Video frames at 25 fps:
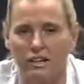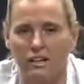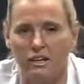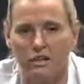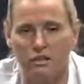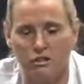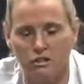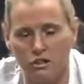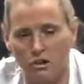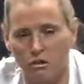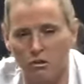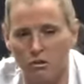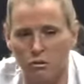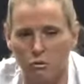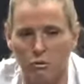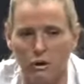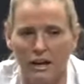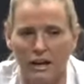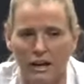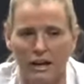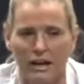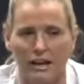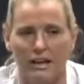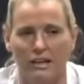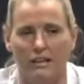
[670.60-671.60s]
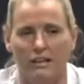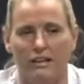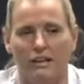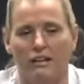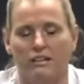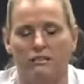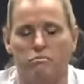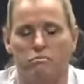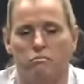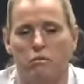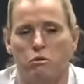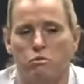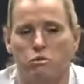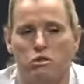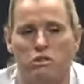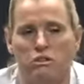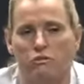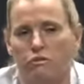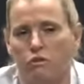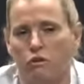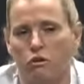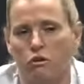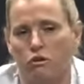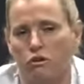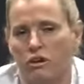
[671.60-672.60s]
show the way. And in a most
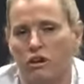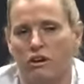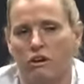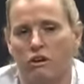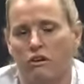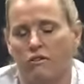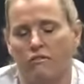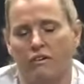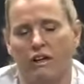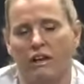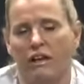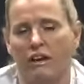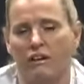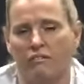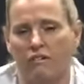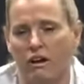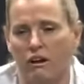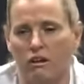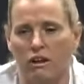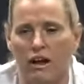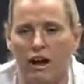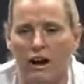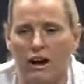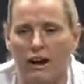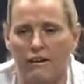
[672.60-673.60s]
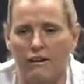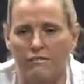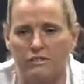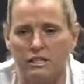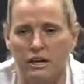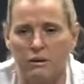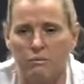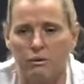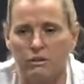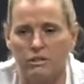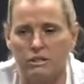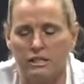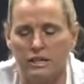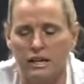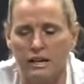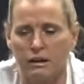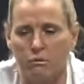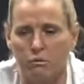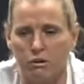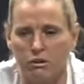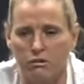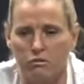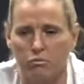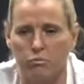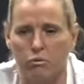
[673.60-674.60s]
difficult year of any of our lives, I would say,
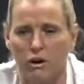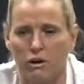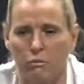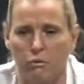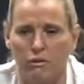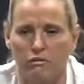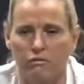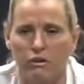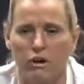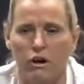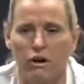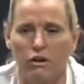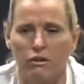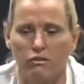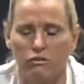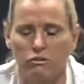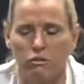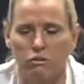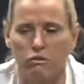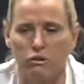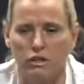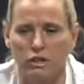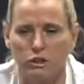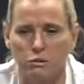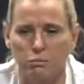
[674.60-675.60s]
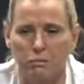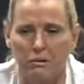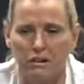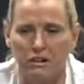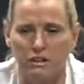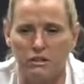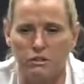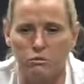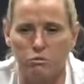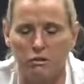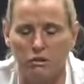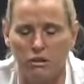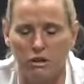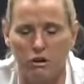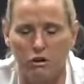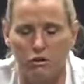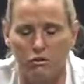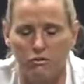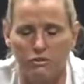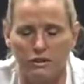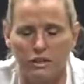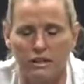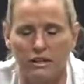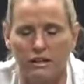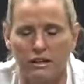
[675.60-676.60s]
with what we've gone through and experienced with
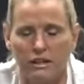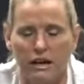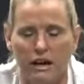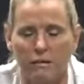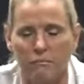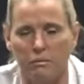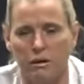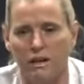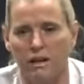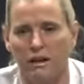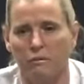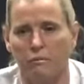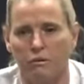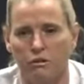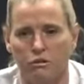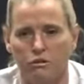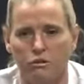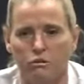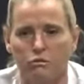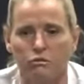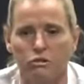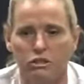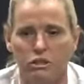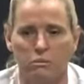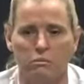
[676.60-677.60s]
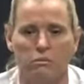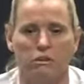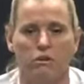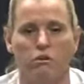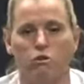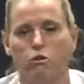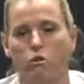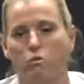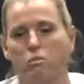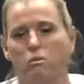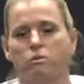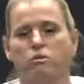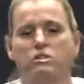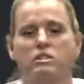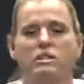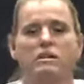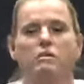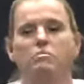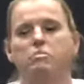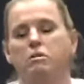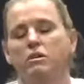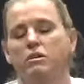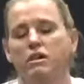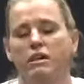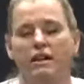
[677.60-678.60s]
COVID and not being able to do some of the normal team
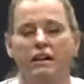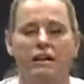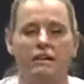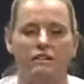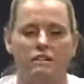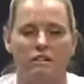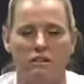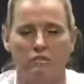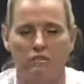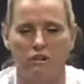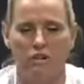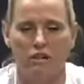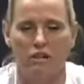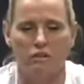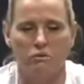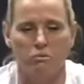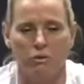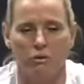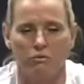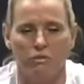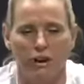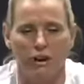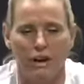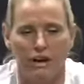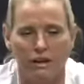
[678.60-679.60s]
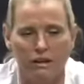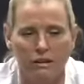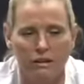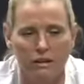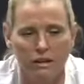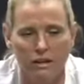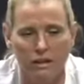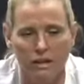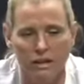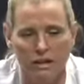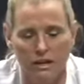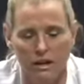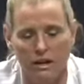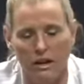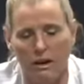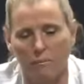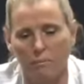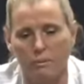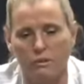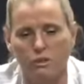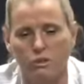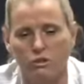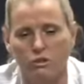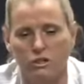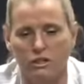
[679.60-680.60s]
building activities we've had an
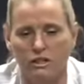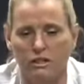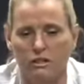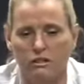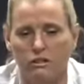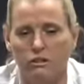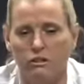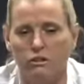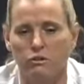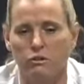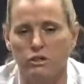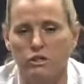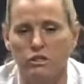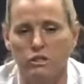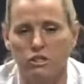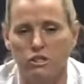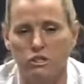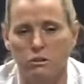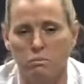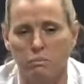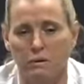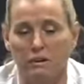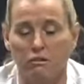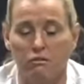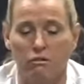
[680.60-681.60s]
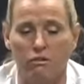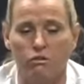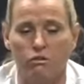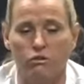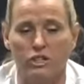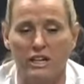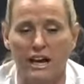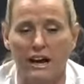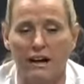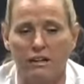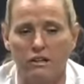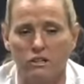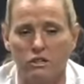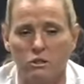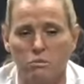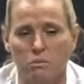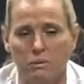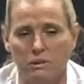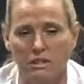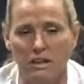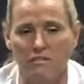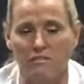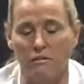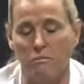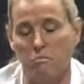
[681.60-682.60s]
opportunity to do, it's just been a real challenge, but
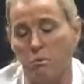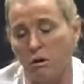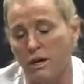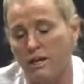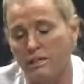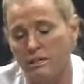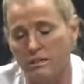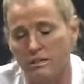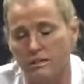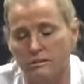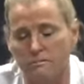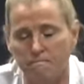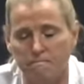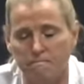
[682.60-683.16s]
they've embraced it.